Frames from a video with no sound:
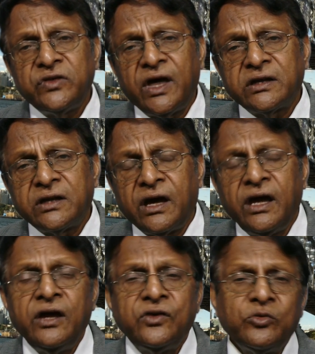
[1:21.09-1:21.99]

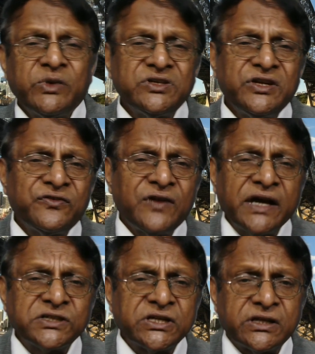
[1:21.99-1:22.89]
that too much
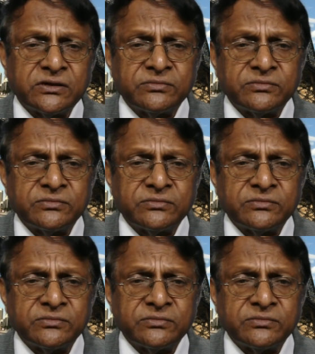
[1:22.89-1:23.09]
reflection